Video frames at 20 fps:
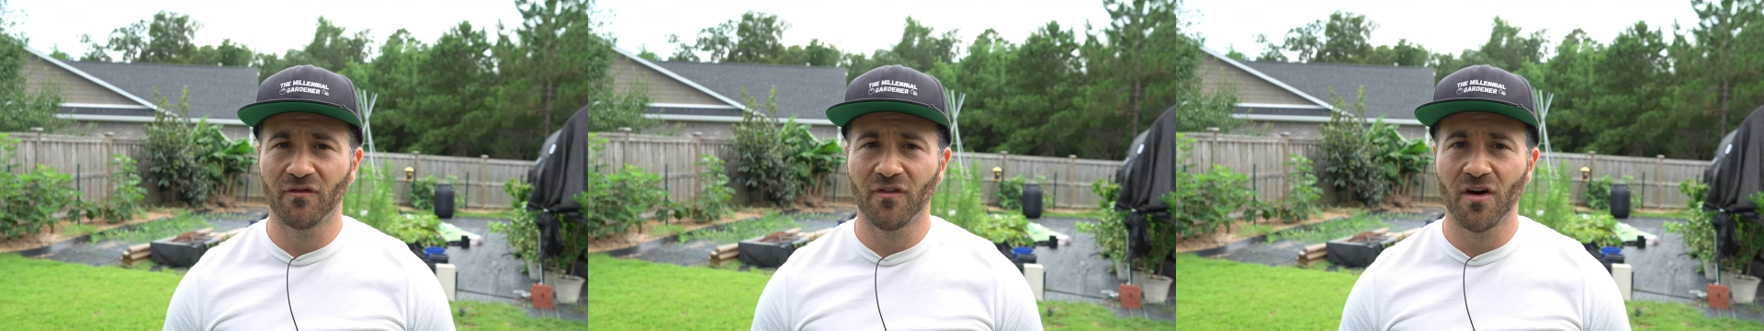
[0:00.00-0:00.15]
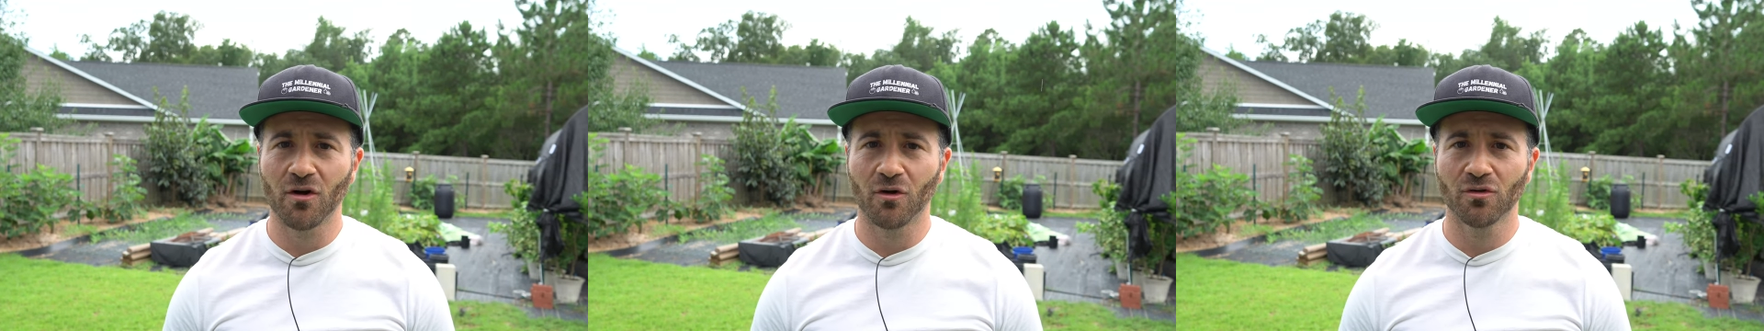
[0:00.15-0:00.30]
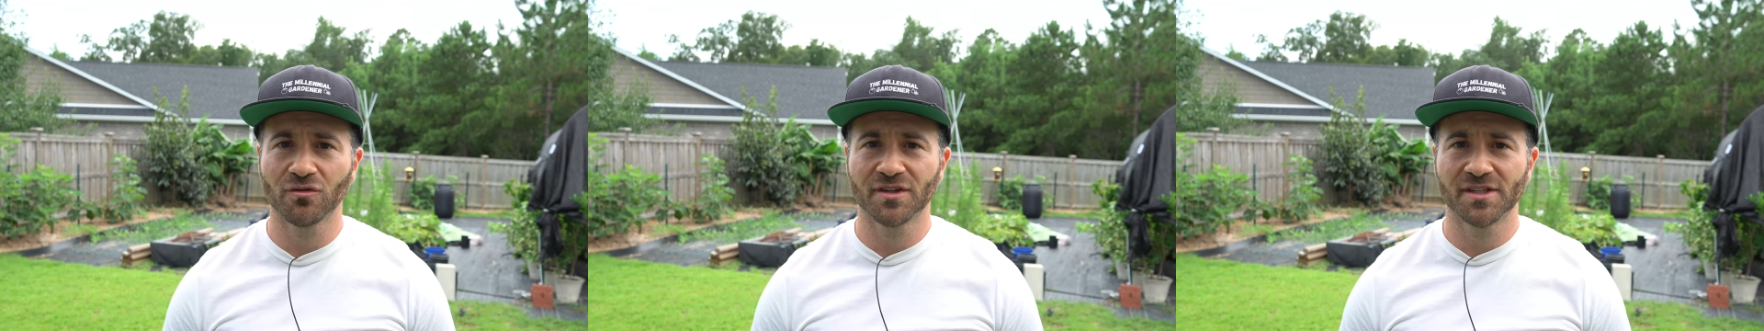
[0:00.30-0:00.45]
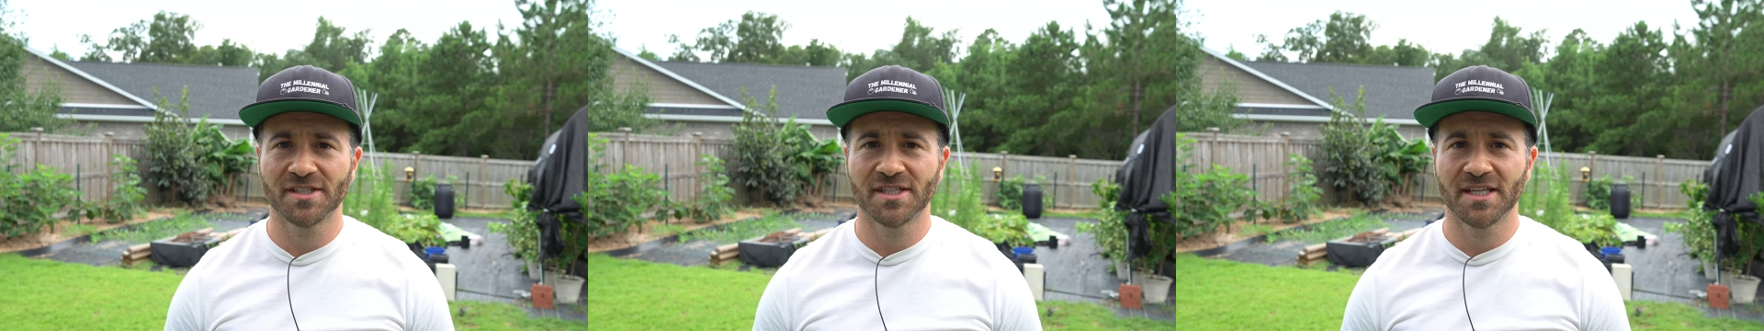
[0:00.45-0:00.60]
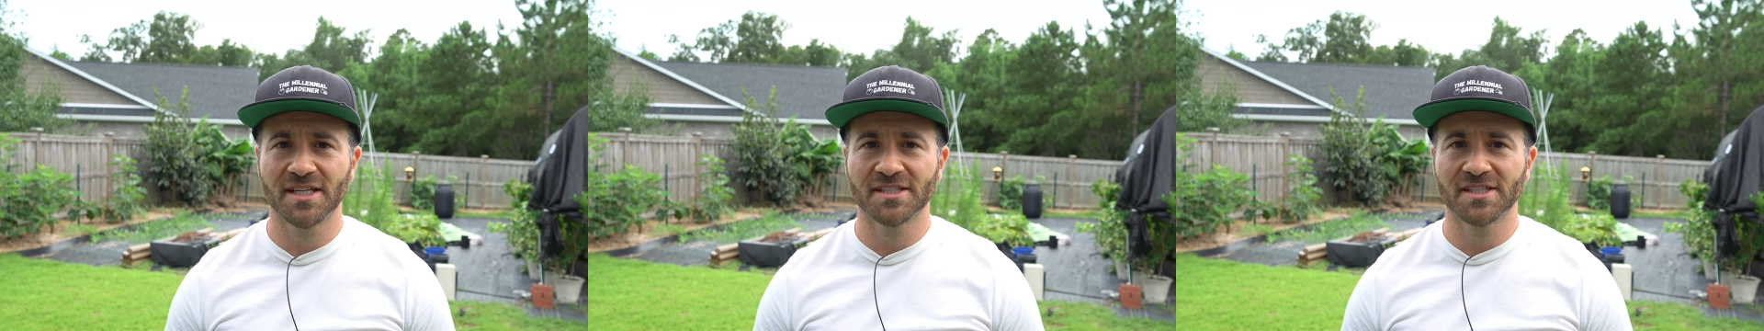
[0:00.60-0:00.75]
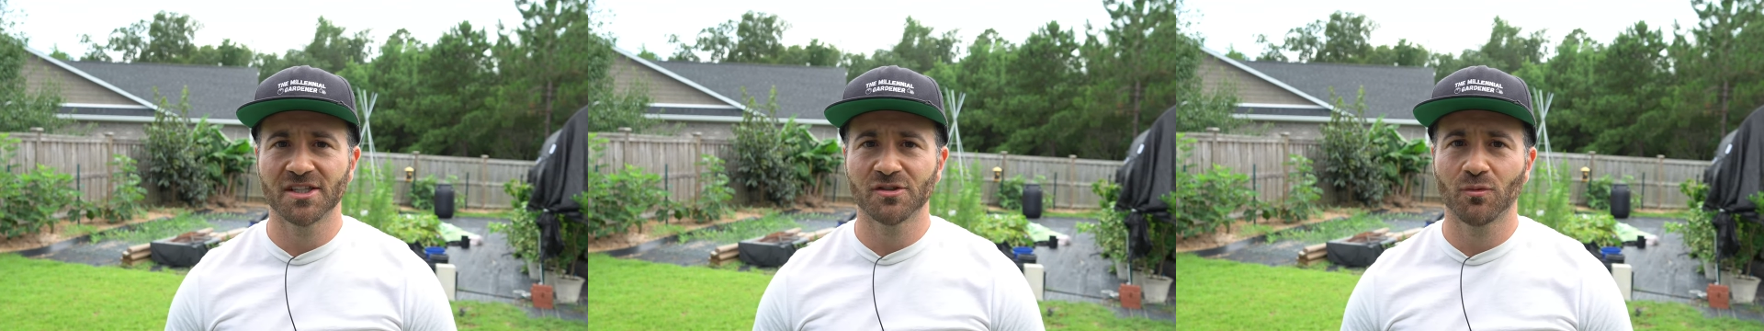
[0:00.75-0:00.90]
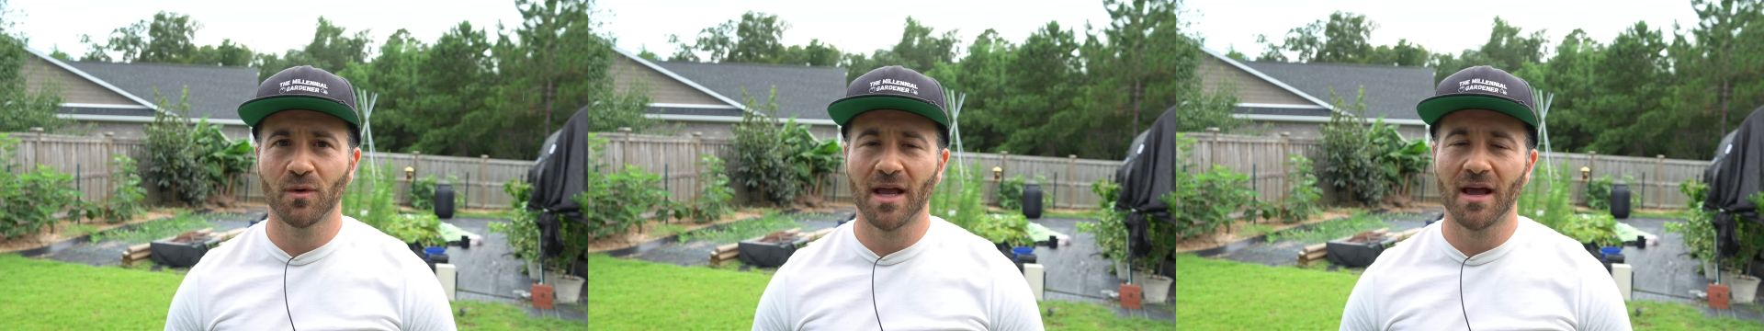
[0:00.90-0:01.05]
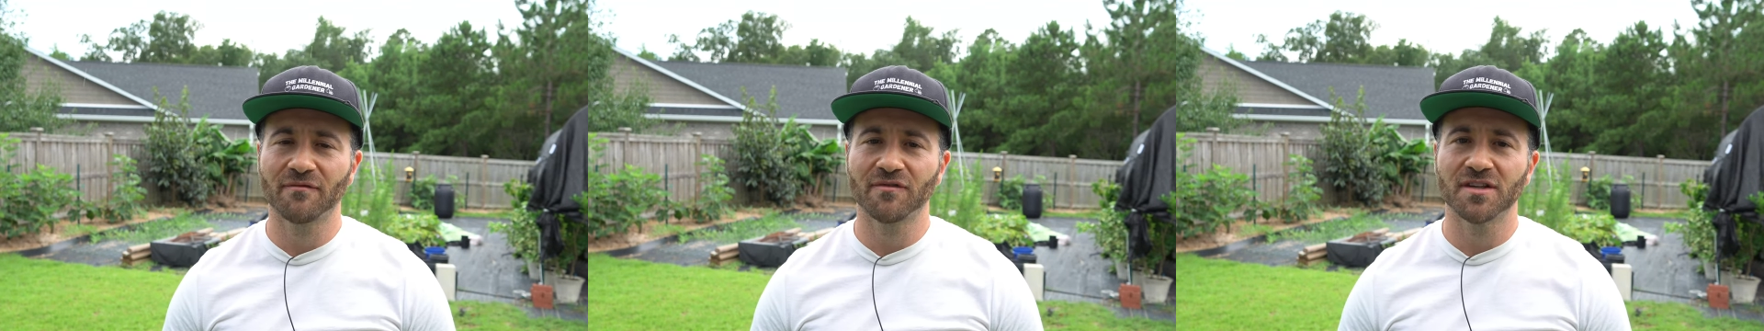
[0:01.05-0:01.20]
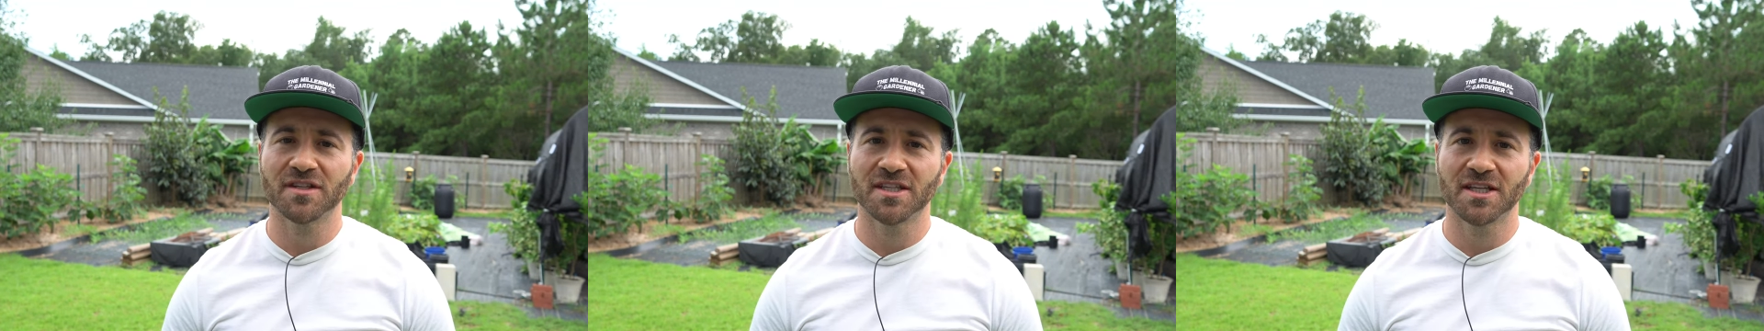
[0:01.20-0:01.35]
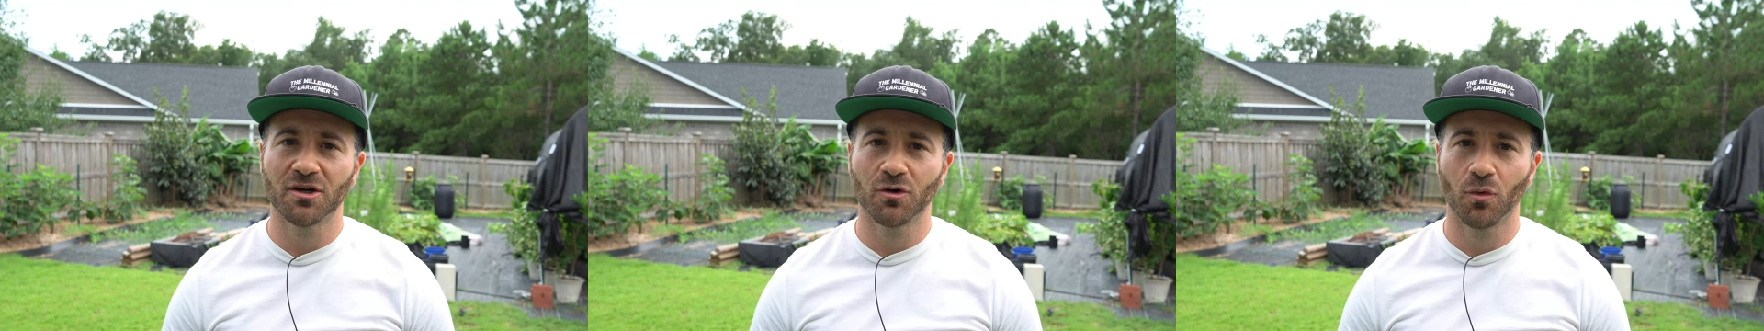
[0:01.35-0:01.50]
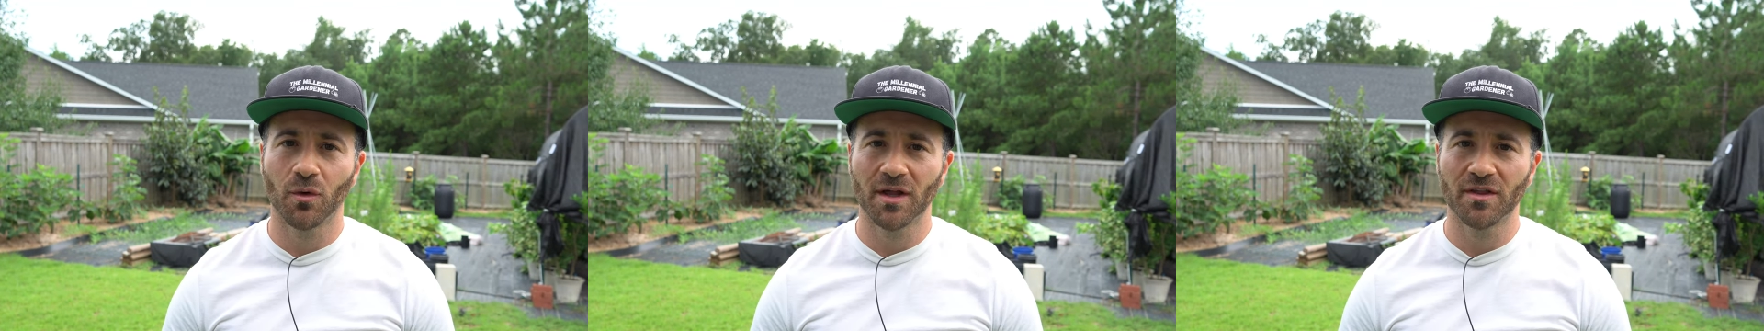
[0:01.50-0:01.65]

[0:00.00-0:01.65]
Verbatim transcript: fungal diseases we have to deal